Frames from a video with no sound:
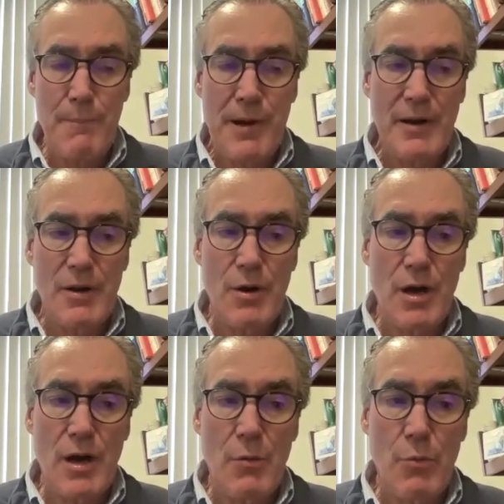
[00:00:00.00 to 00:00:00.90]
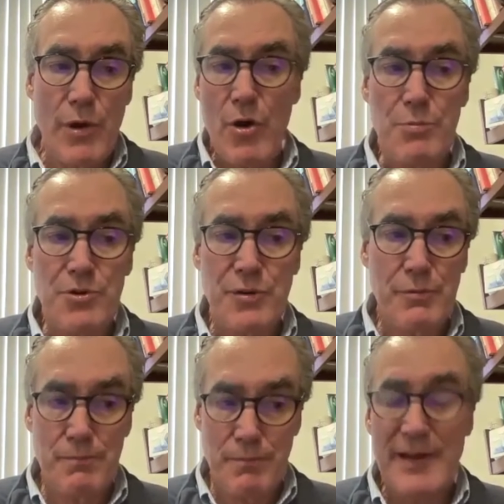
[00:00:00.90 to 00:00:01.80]
but uh, we hope
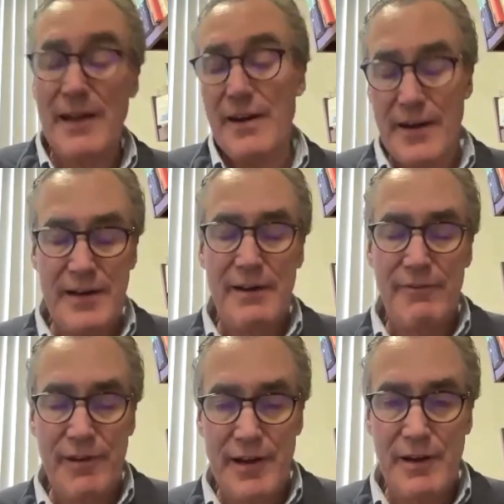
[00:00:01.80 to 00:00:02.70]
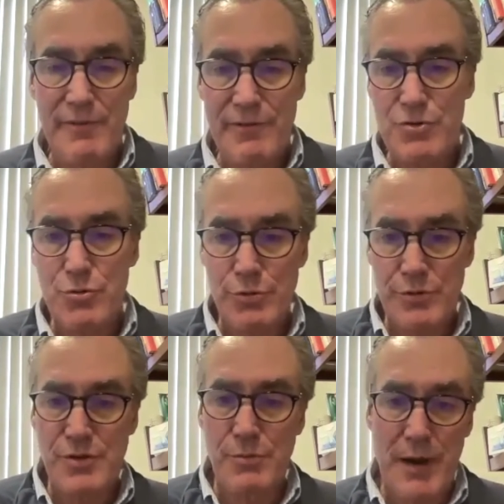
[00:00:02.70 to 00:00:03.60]
to, again, identify
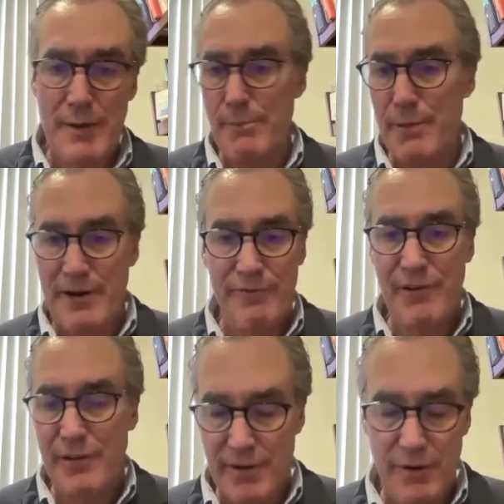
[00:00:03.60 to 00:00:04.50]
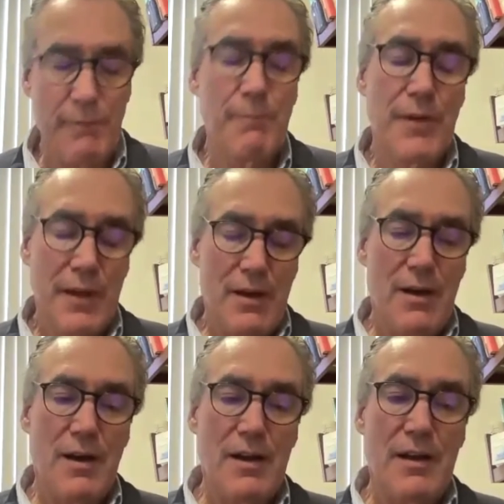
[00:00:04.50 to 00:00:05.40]
individuals who might benefit in their
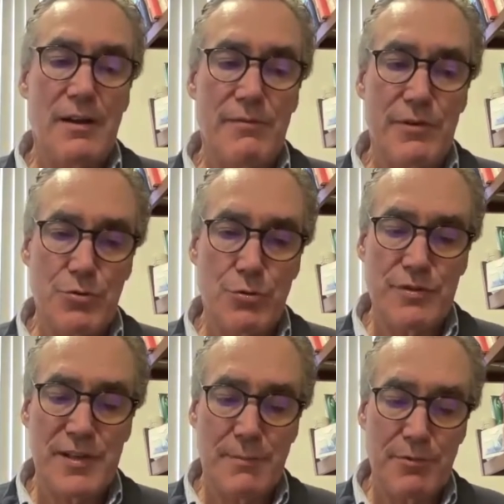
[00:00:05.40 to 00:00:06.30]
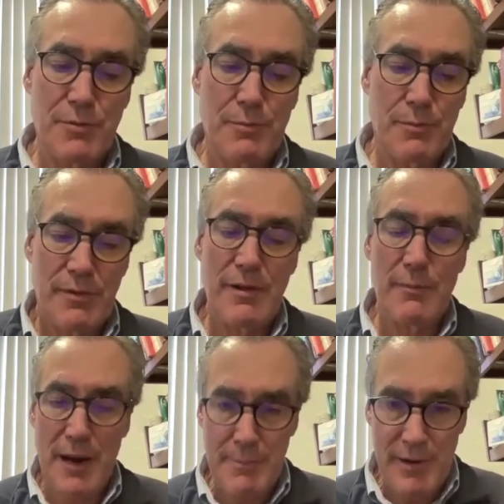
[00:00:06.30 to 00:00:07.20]
individual symptom
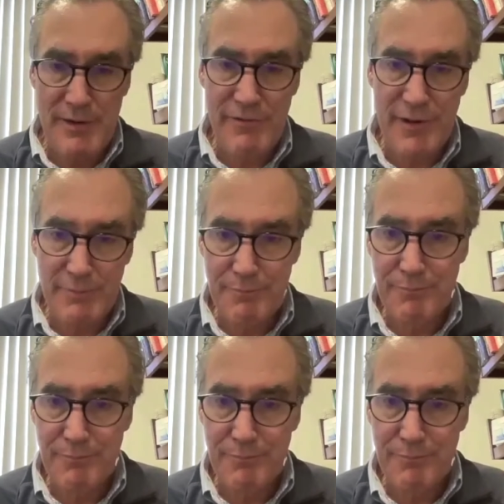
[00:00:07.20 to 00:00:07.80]
that might benefit.